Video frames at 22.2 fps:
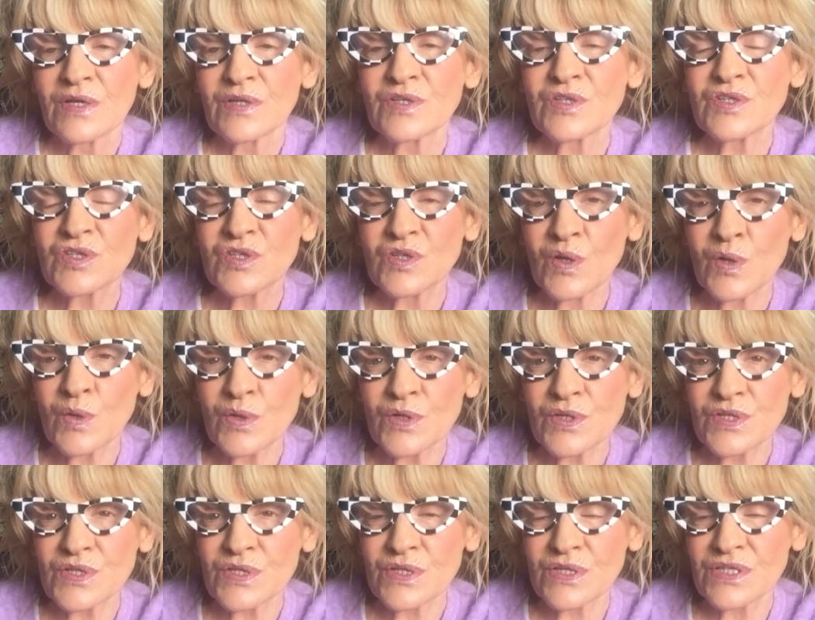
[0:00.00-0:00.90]

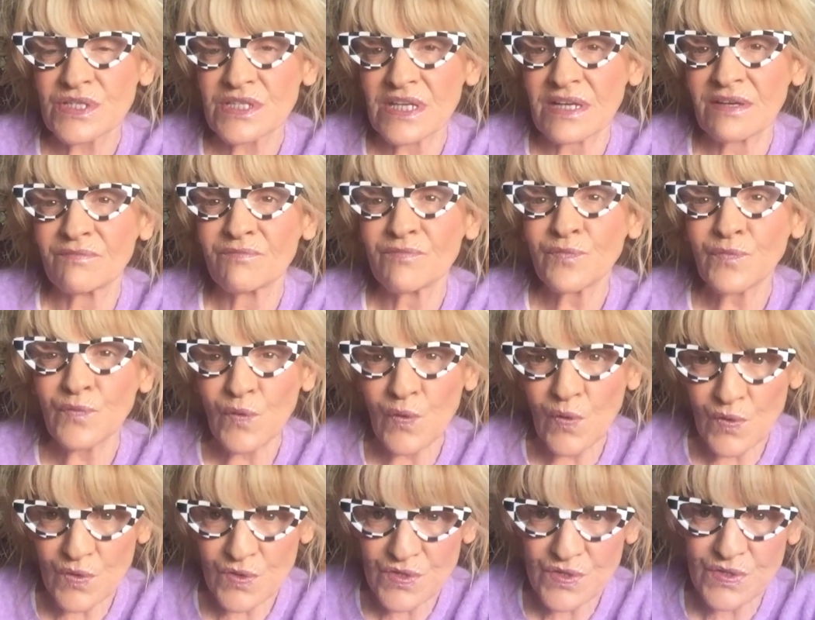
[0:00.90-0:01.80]
sources and
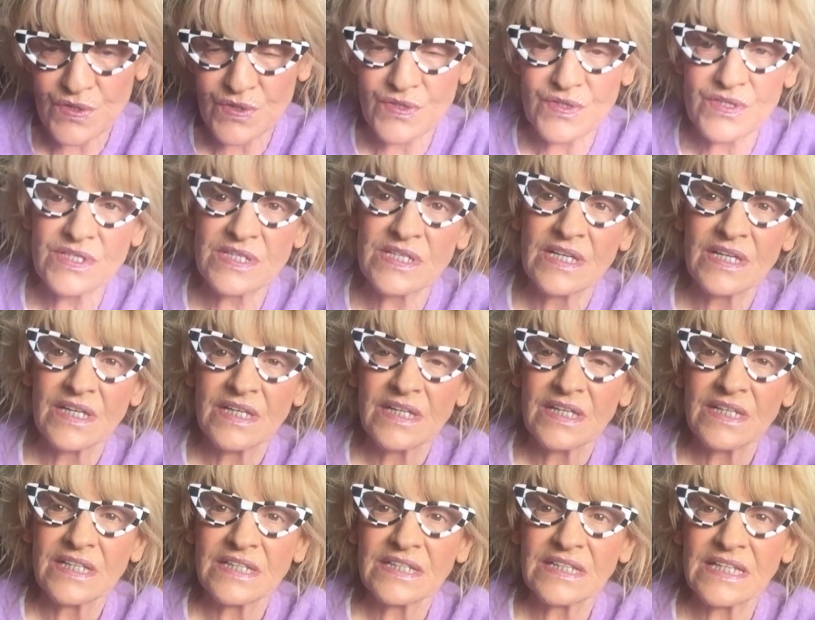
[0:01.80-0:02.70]
forces
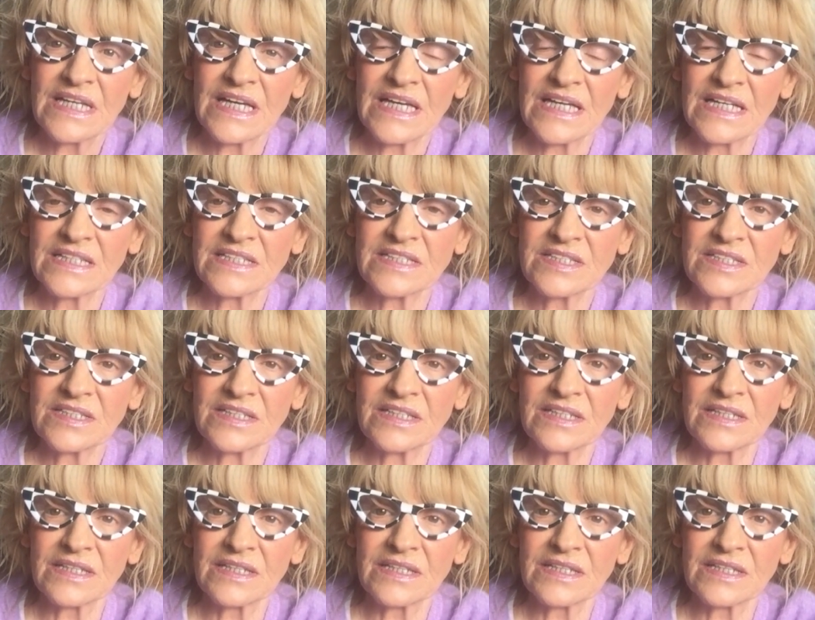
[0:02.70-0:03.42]
that